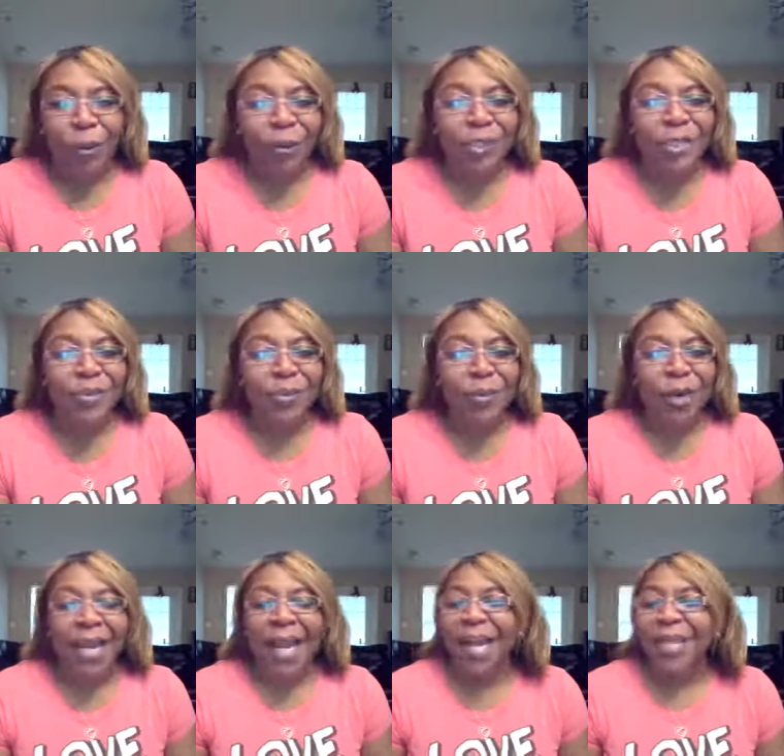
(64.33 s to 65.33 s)
word this
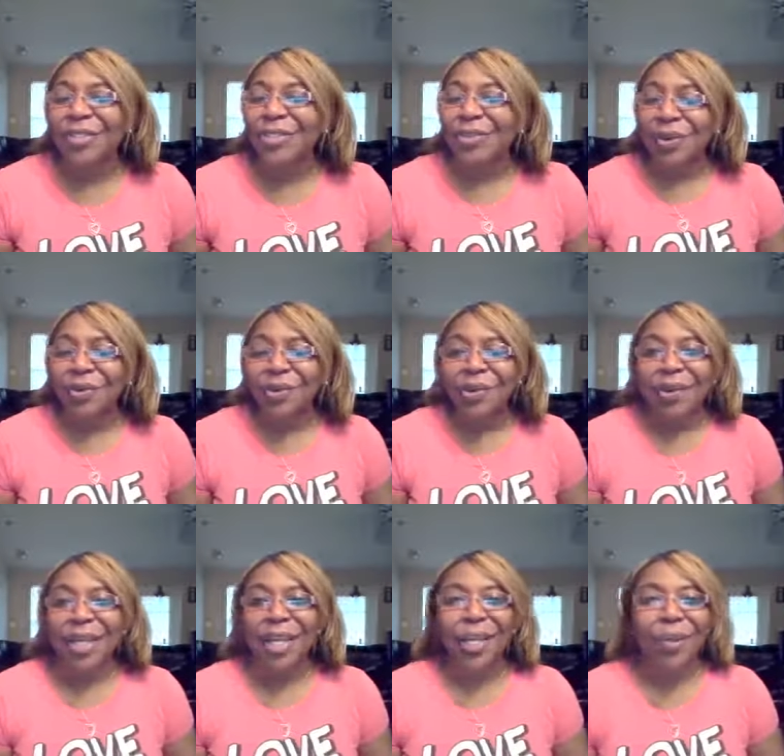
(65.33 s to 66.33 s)
morning. I just know you're
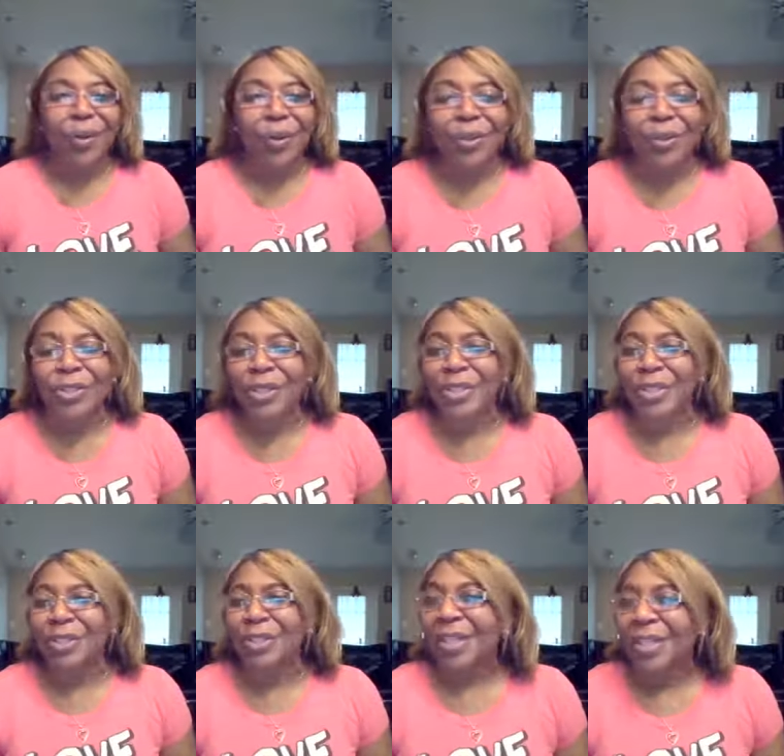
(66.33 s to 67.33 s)
going to encourage us
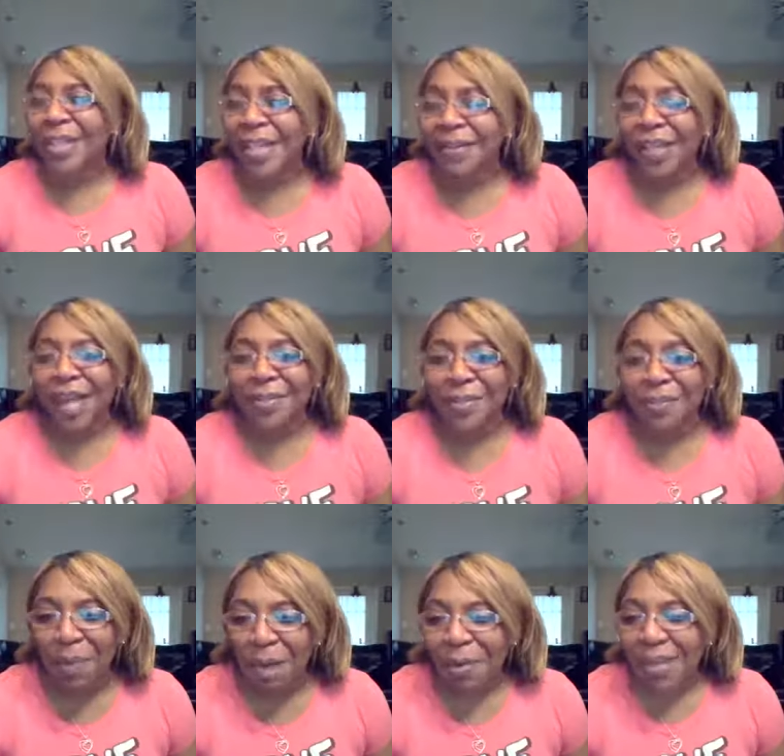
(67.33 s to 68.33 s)
and lift our
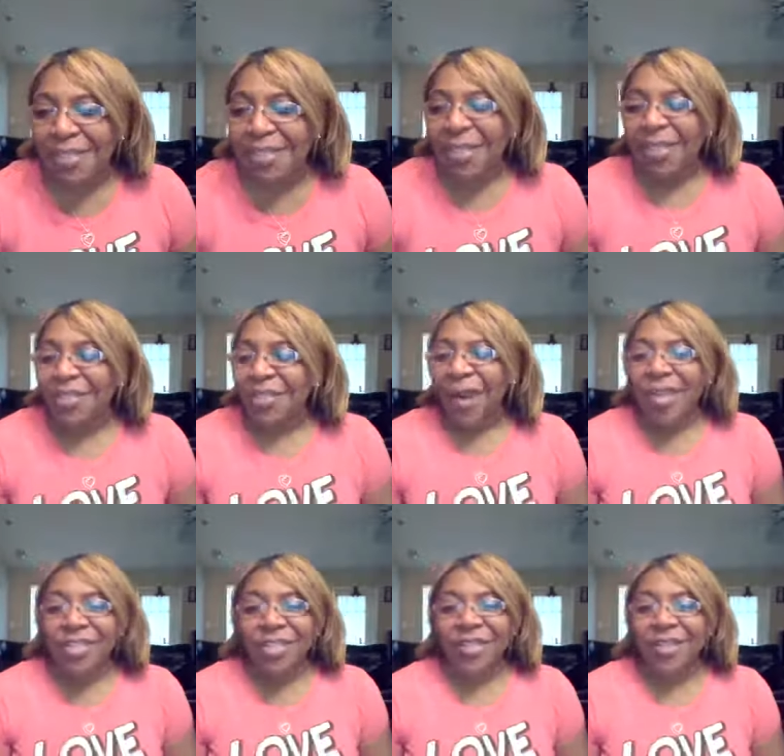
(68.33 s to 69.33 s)
spirits. So
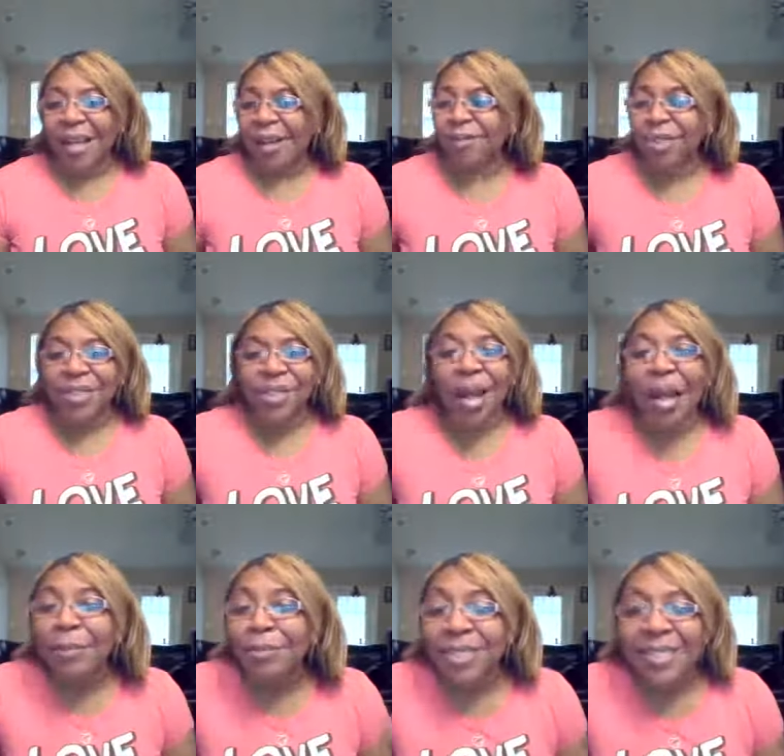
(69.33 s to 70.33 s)
I just, I'm just,
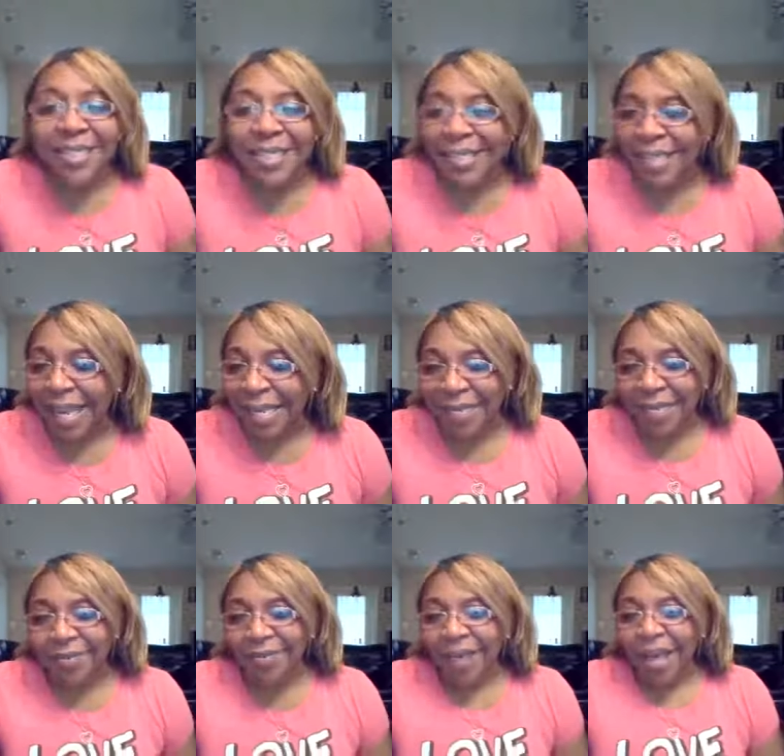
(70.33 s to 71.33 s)
I'm just
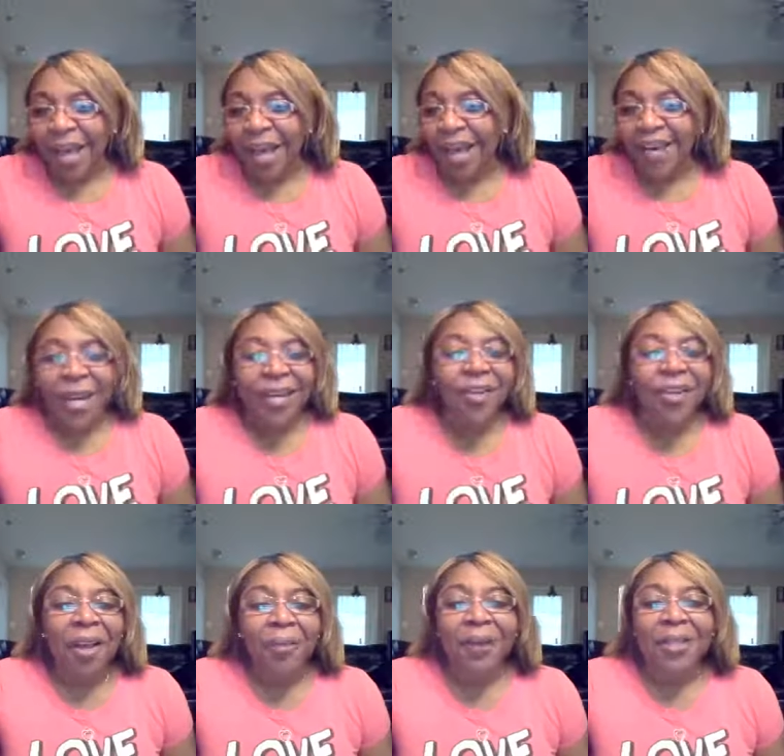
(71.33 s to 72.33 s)
excited. I, I know
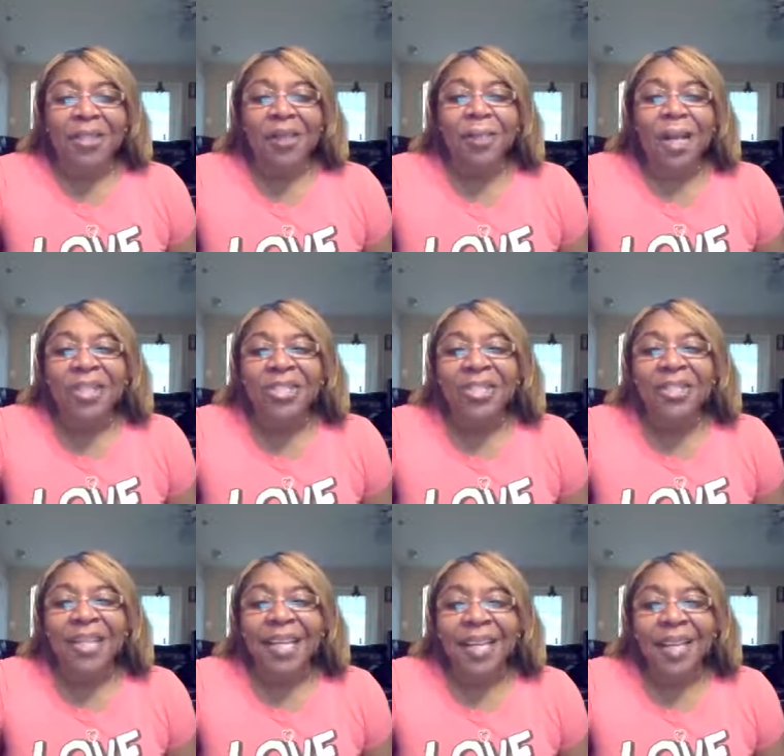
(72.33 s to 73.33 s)
y'all probably said, man,
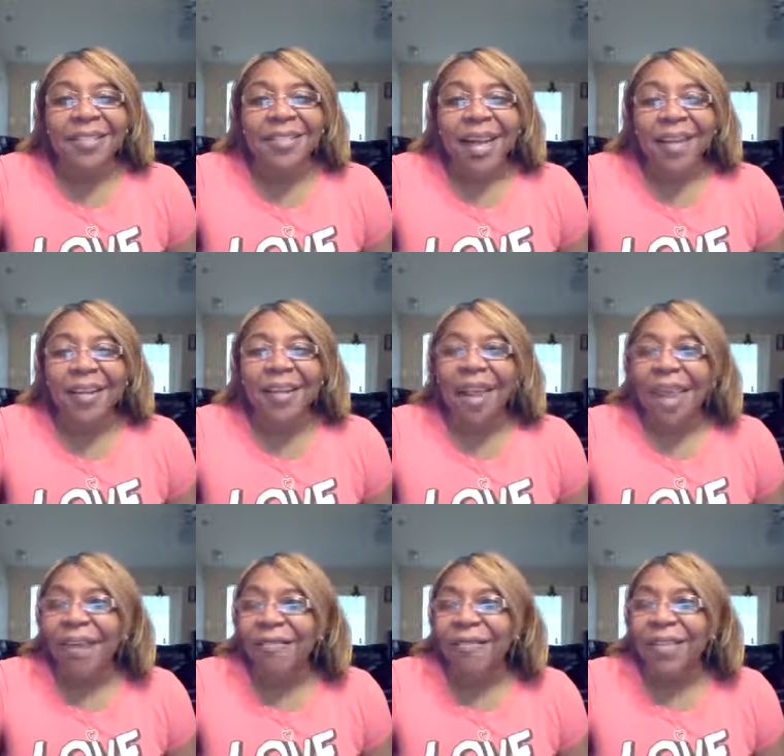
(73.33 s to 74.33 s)
she's like excited
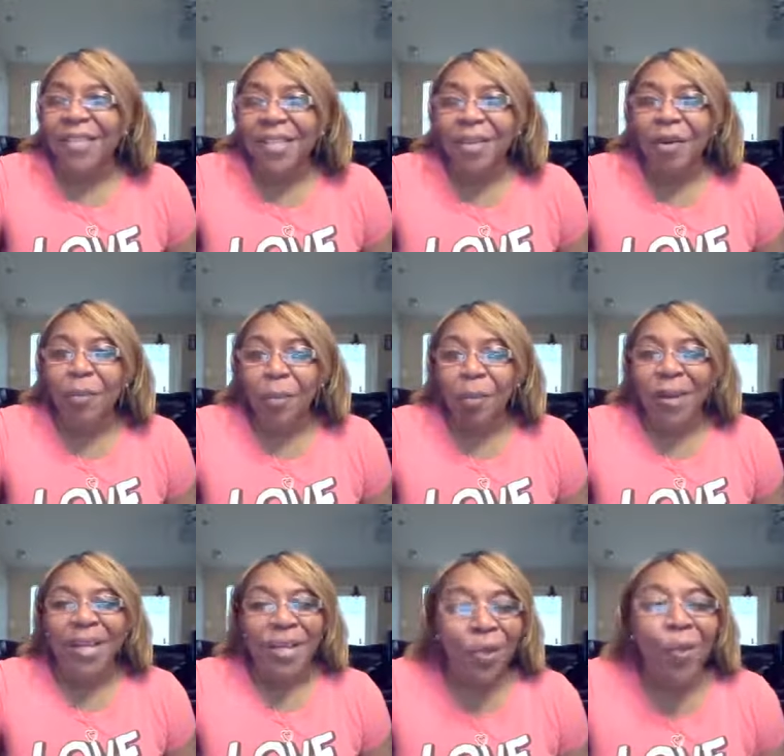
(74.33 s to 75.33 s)
every single
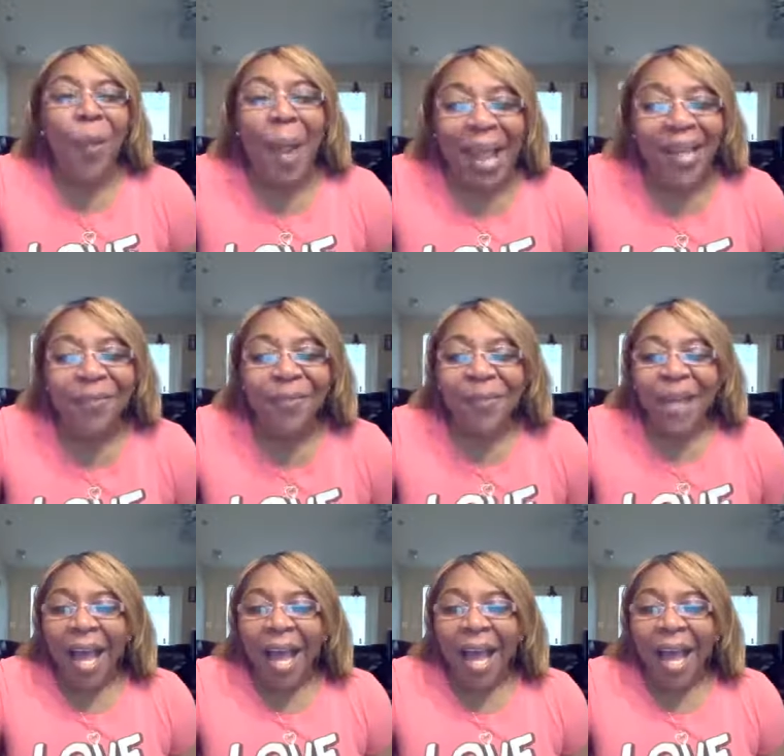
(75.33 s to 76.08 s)
morning. You're right.